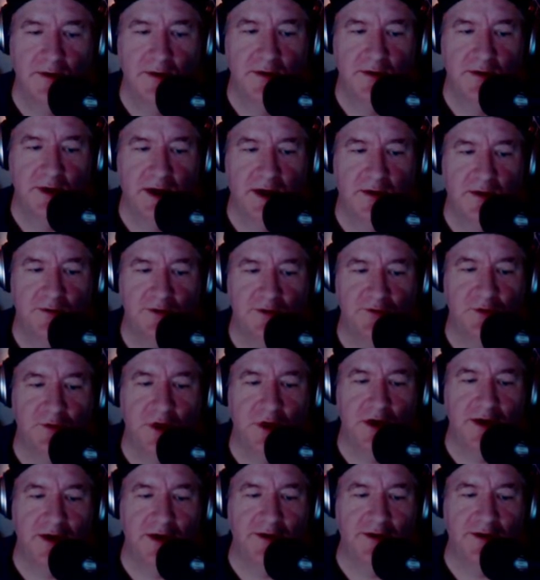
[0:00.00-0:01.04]
I was
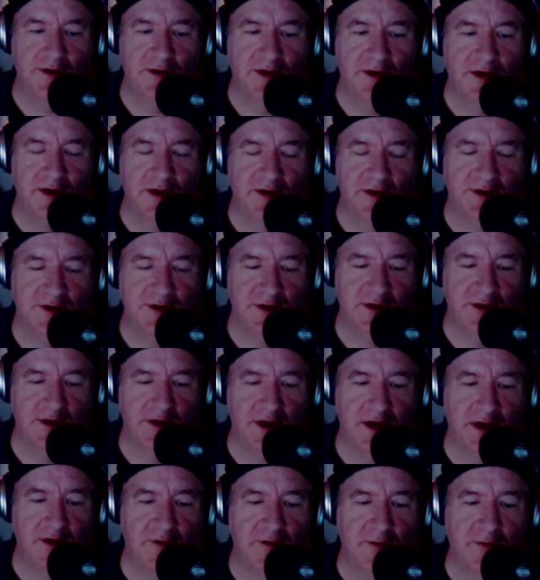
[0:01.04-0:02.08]
walking to the kitchen, and
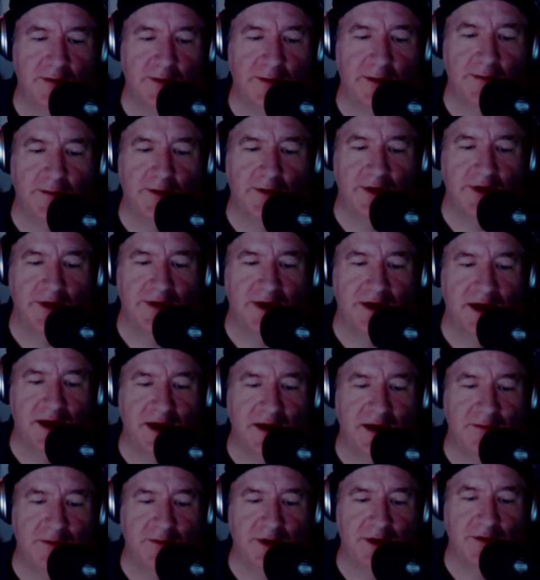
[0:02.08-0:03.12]
I don't remember the
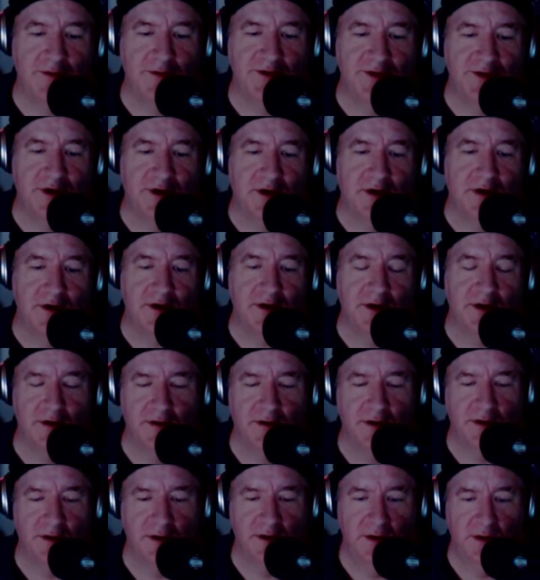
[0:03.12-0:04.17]
time, but it was dark.
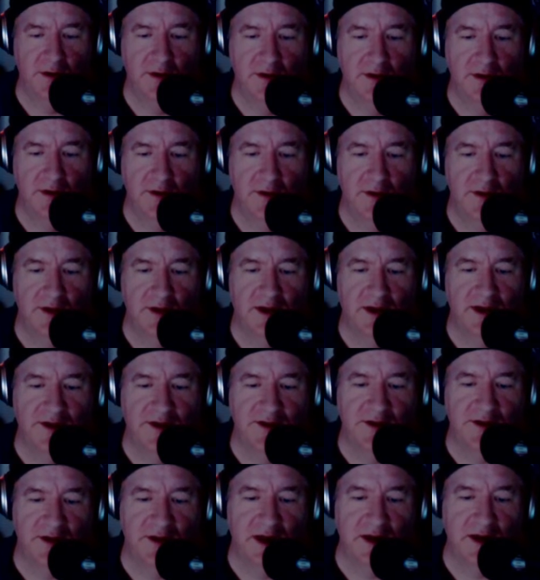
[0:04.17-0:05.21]
The
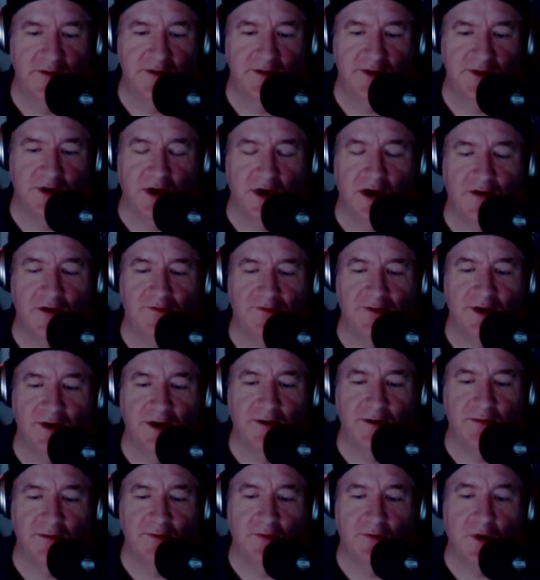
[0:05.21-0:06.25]
kitchen light was off, and
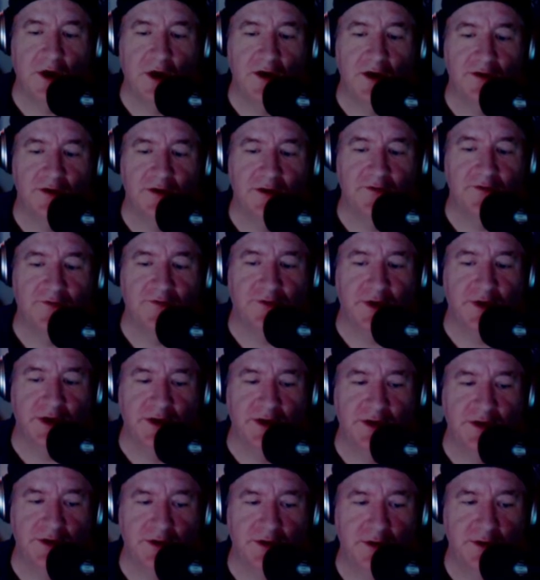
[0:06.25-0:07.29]
I walked to the
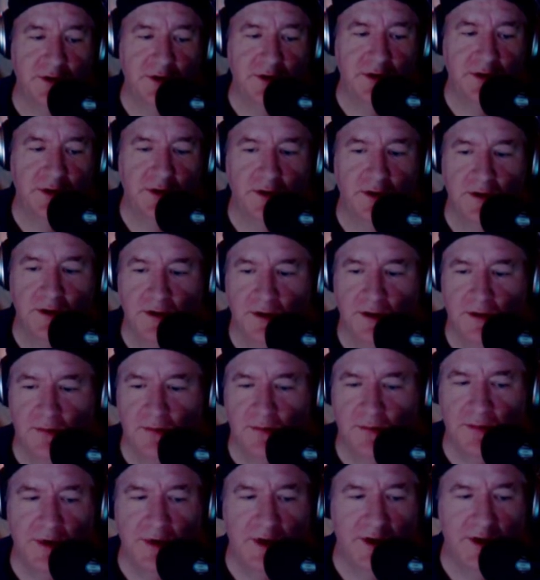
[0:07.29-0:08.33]
fridge.
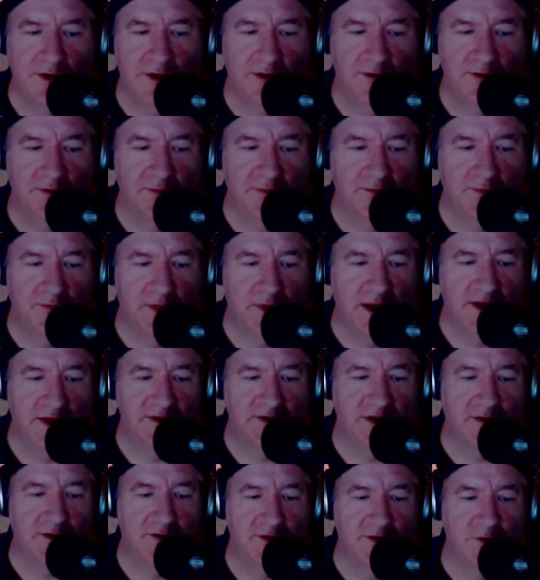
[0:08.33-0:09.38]
But as
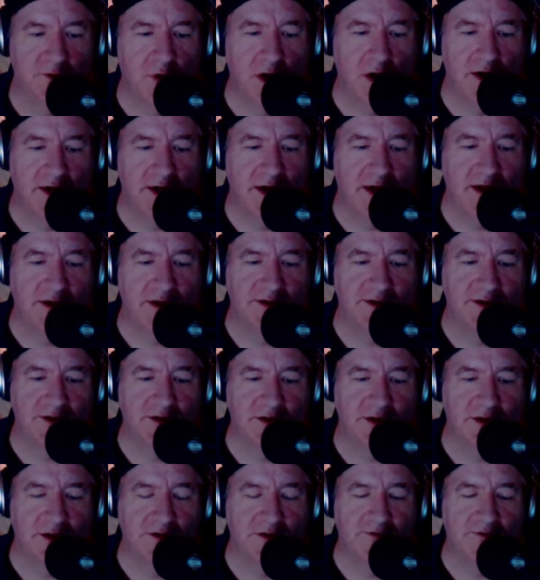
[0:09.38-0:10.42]
I was walking, I
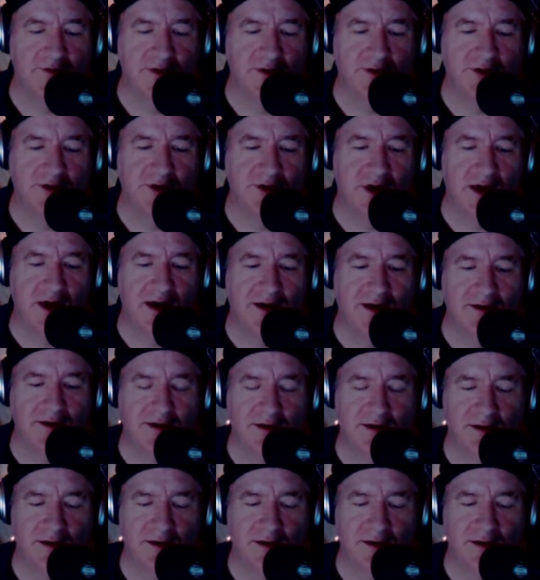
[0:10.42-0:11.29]
started to feel shocked.